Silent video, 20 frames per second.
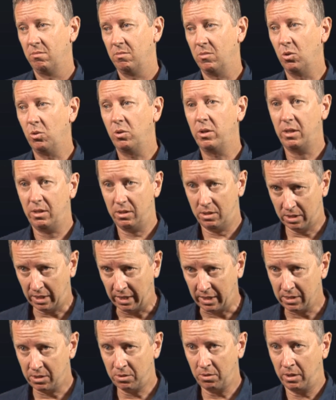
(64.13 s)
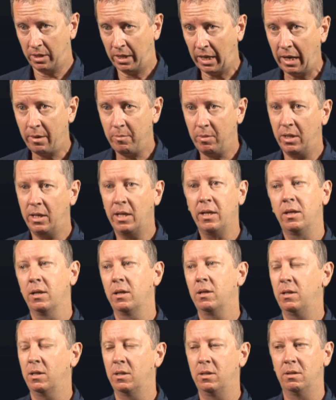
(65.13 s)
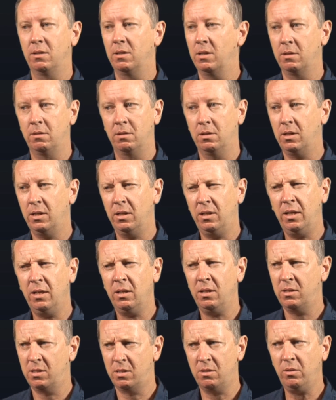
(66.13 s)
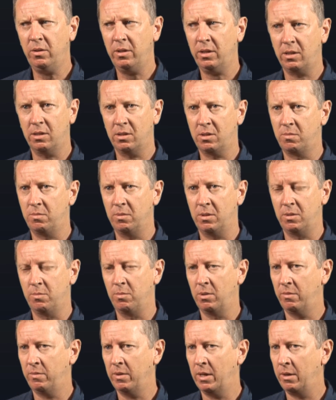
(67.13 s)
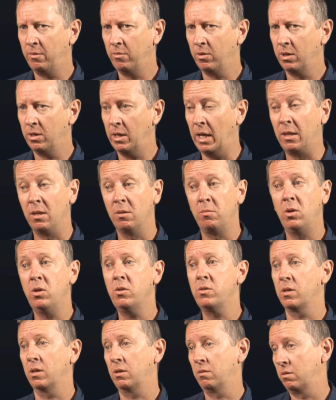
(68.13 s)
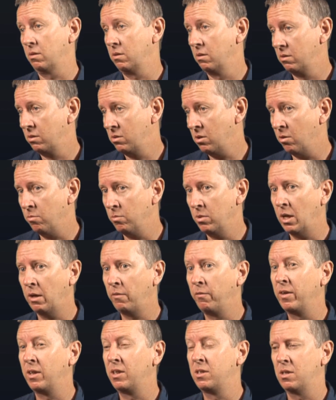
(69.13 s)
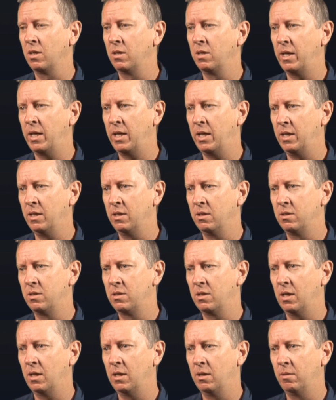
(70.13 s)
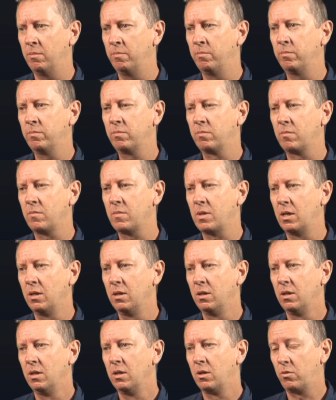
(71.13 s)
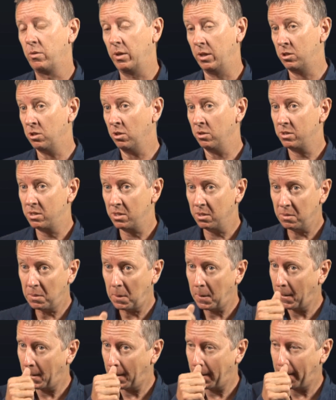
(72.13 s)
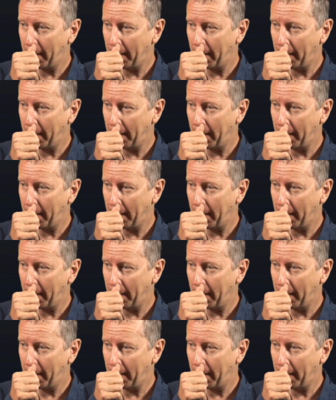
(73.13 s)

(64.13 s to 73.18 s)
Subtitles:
all those things sort of came together and I still think it's my favourite. And the music, Tom Ludvigson and Greg Johnson,